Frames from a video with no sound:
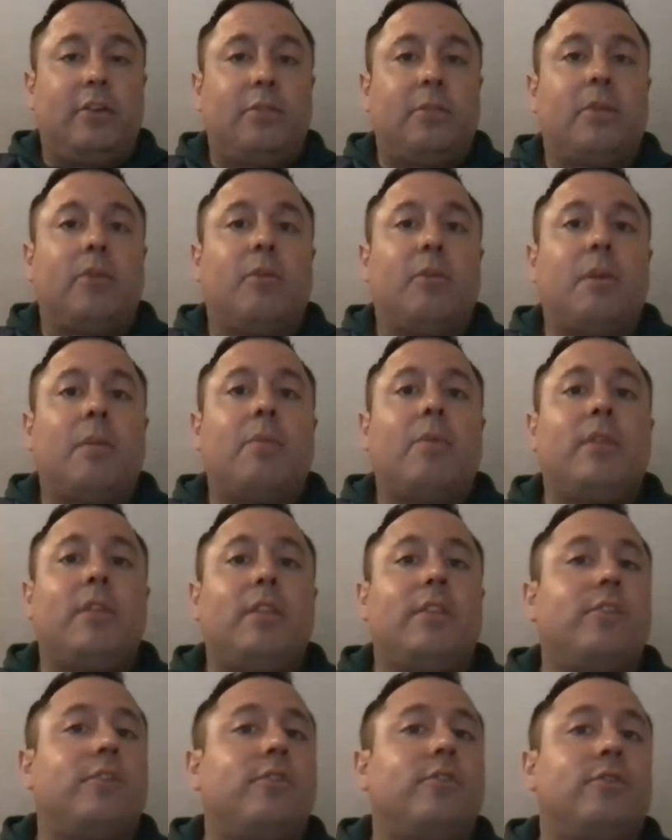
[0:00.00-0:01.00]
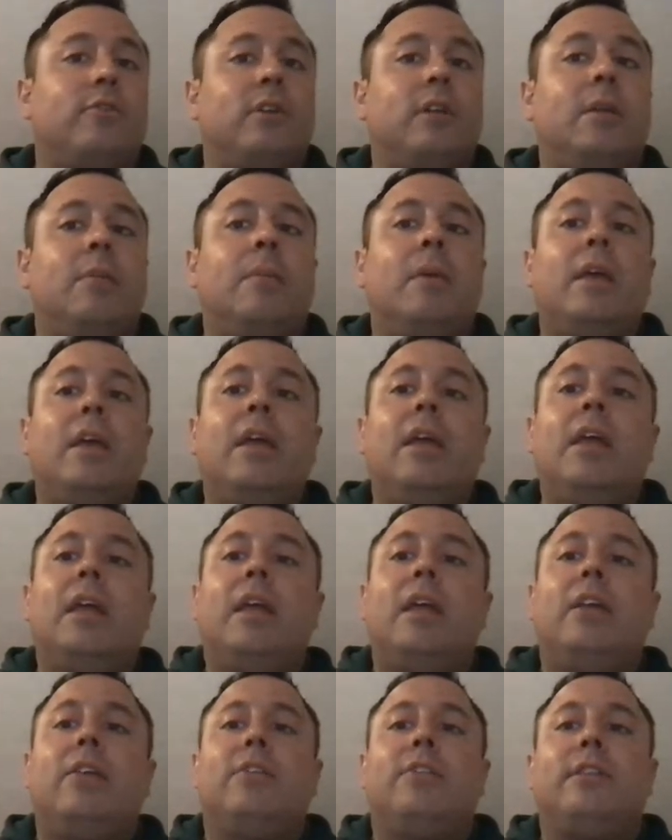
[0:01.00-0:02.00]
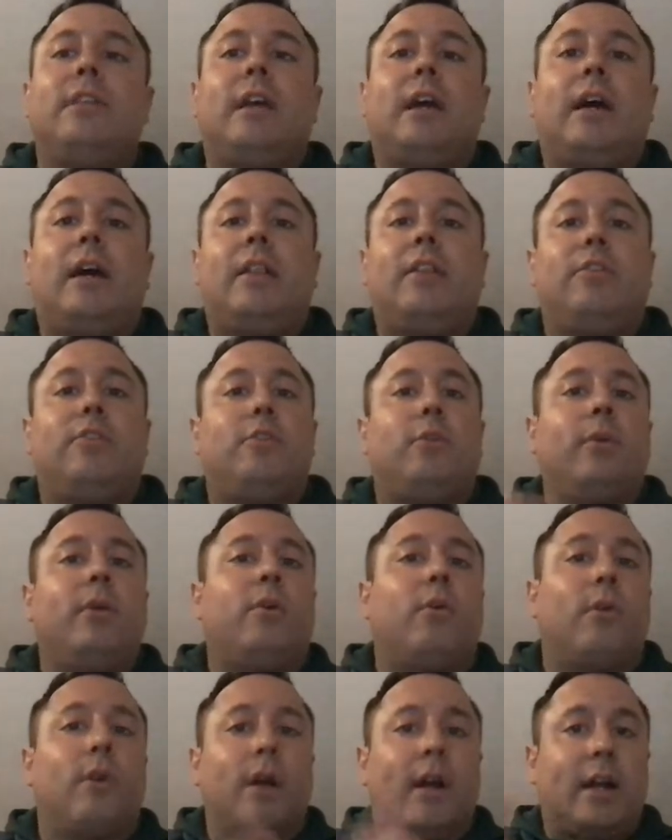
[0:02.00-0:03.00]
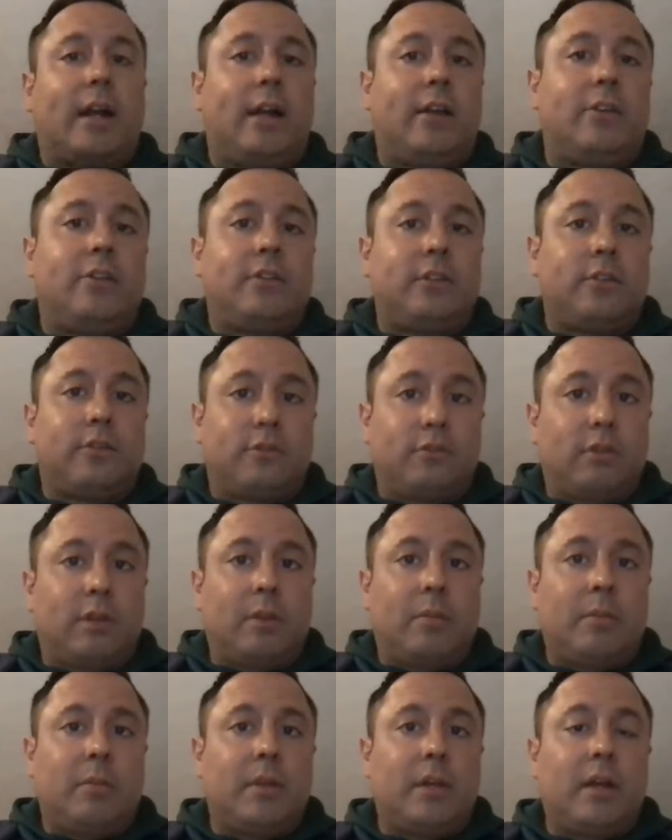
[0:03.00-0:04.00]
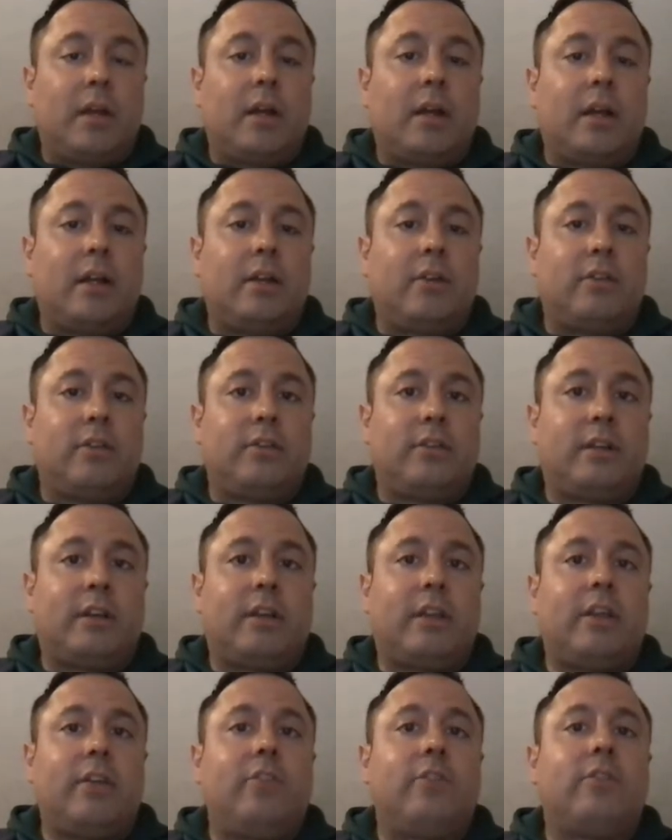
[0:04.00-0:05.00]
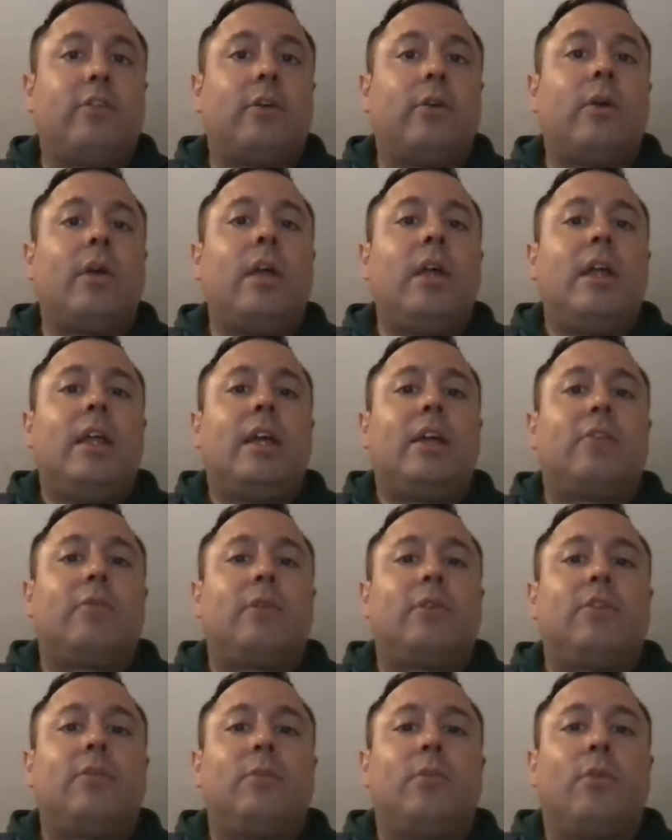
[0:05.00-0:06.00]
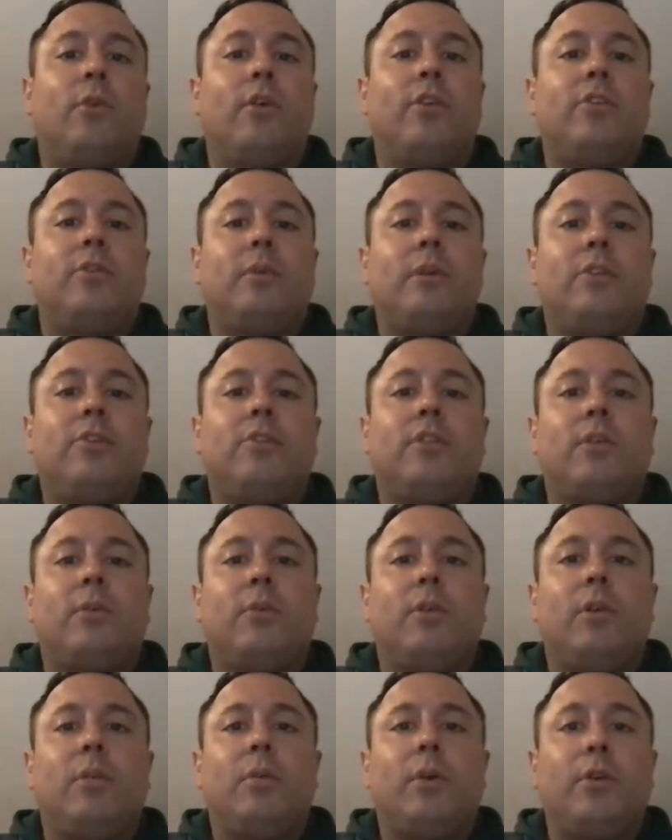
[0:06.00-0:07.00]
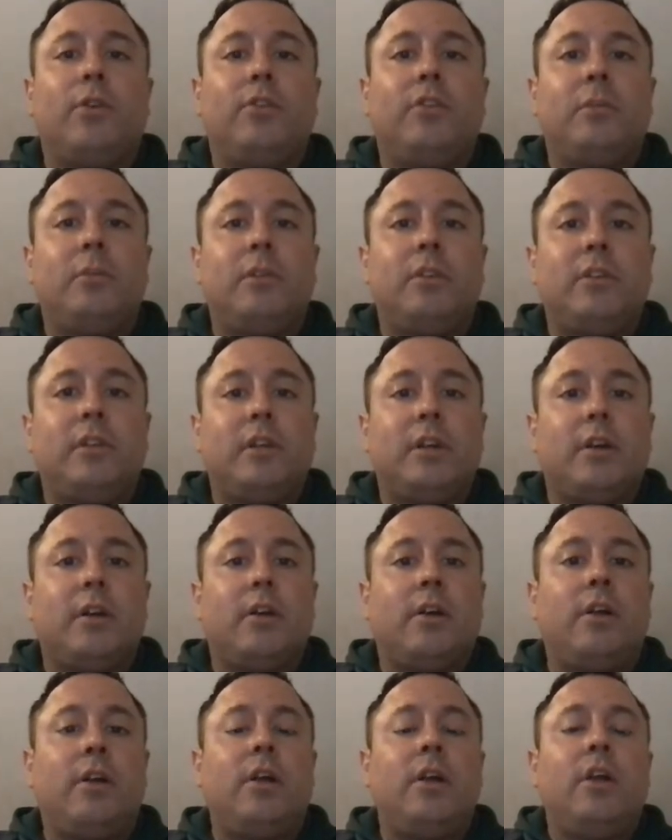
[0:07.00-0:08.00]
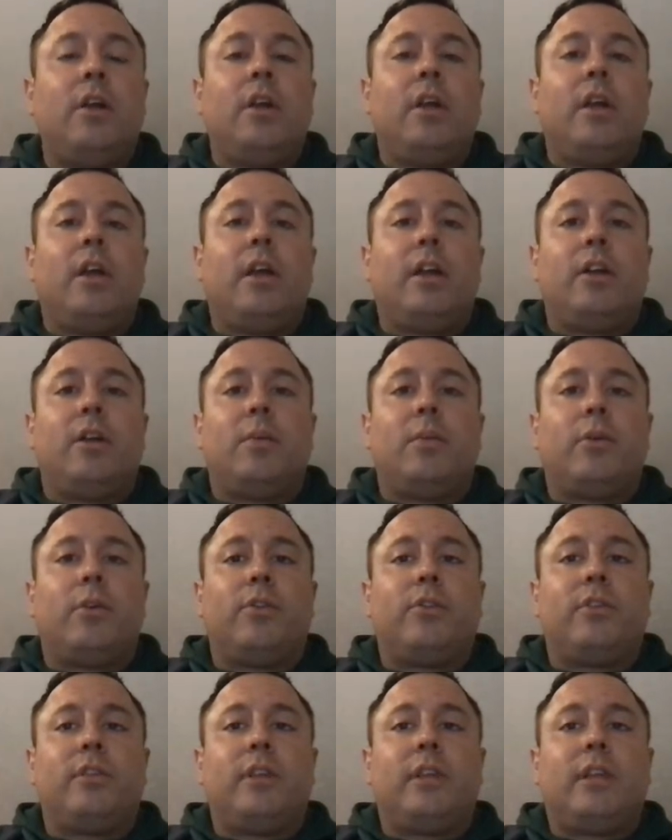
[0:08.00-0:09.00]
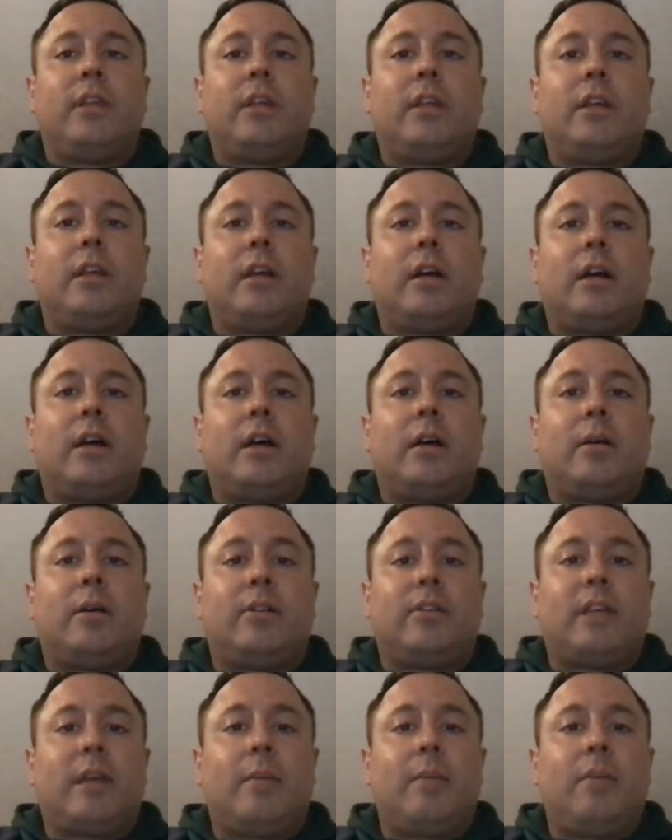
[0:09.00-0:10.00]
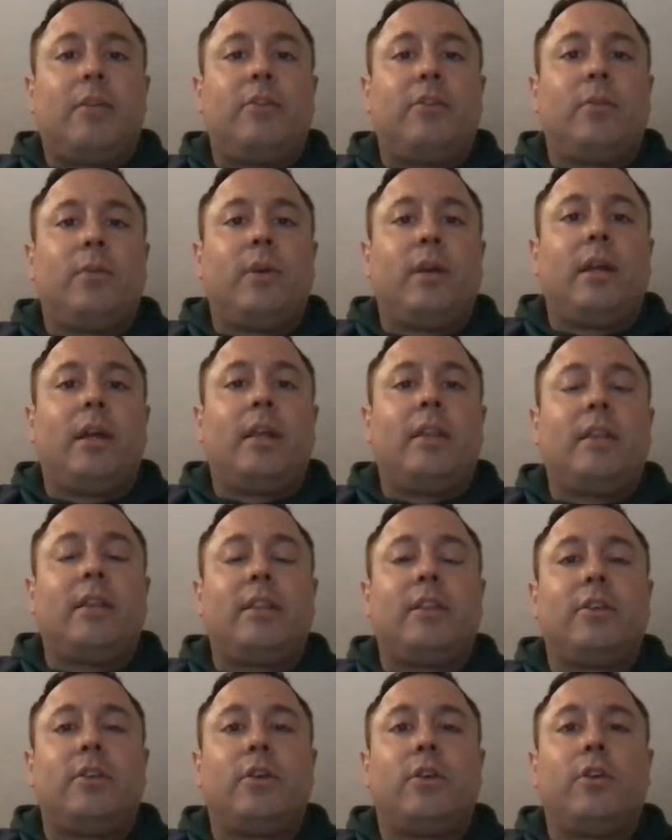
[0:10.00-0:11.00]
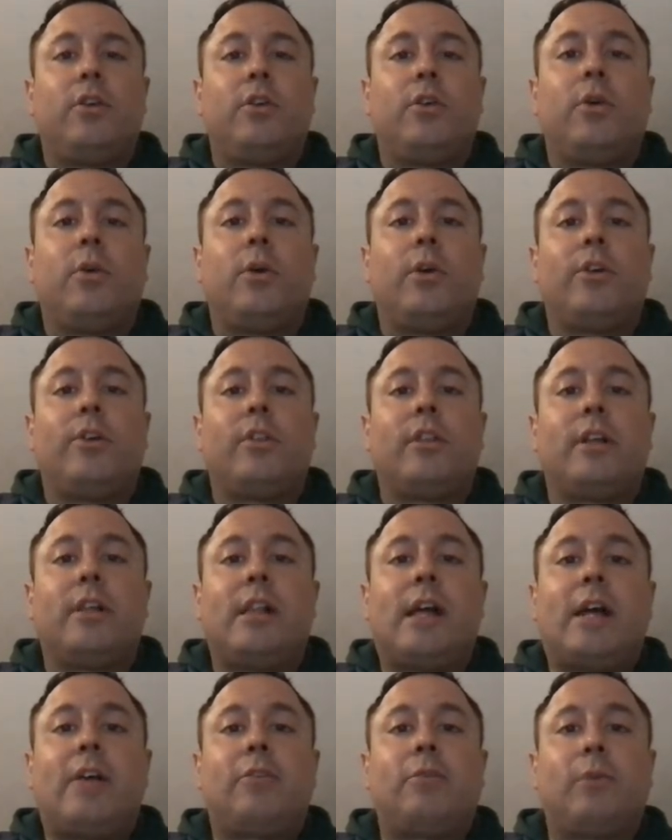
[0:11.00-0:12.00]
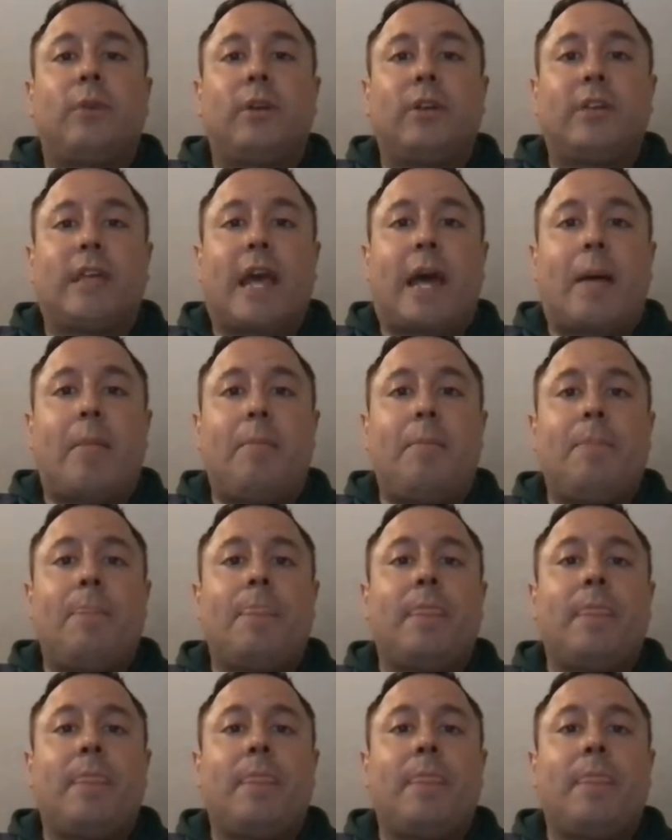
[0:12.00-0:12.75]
But remember that the stream is not, there's no way to organize the stream necessarily. So that's why it's important to make sure that when you're posting material and you're posting assignments and whatnot, that you go under the Classwork tab.